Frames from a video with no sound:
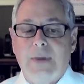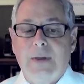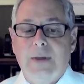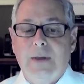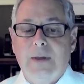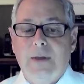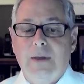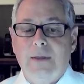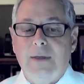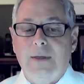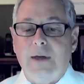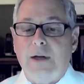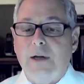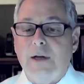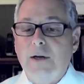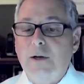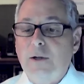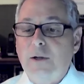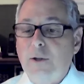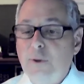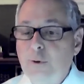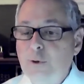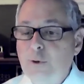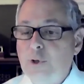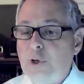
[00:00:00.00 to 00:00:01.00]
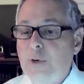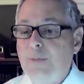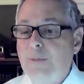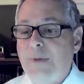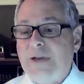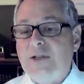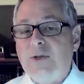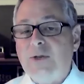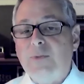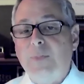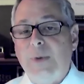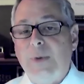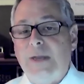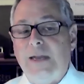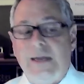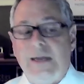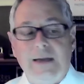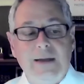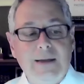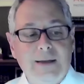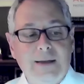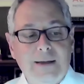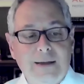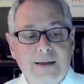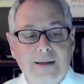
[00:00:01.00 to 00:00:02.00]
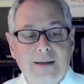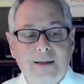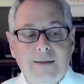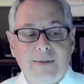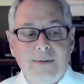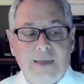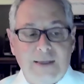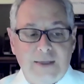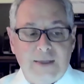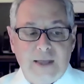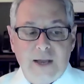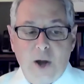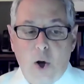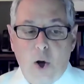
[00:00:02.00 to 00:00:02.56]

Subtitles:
the conclusion must be that the